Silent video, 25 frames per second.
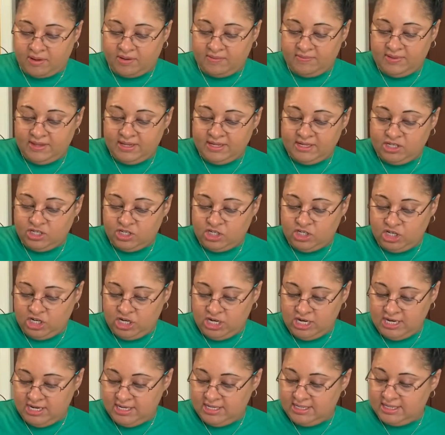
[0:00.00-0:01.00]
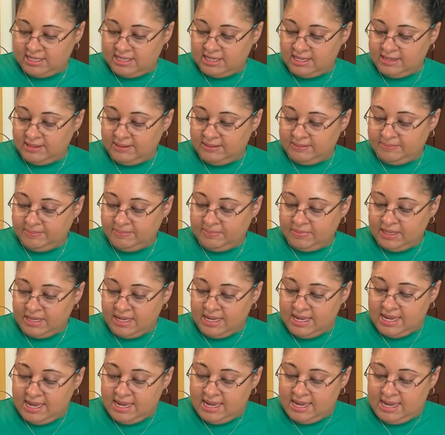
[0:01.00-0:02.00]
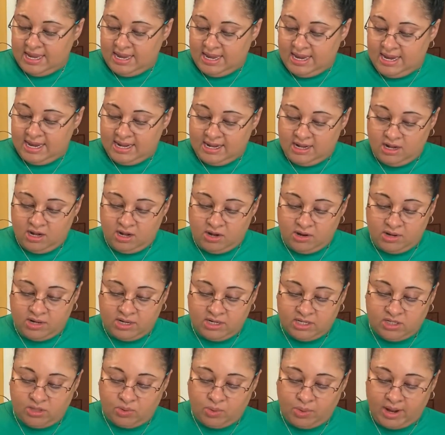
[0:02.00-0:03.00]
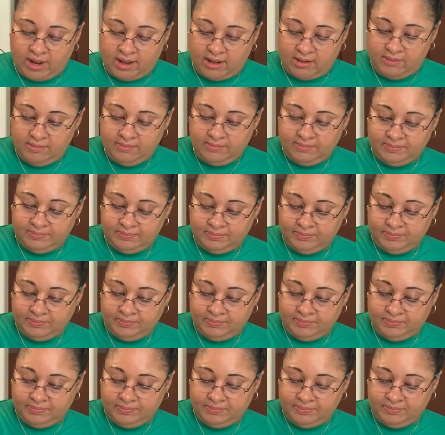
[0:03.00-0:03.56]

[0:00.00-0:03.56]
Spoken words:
of this cheese in here as well.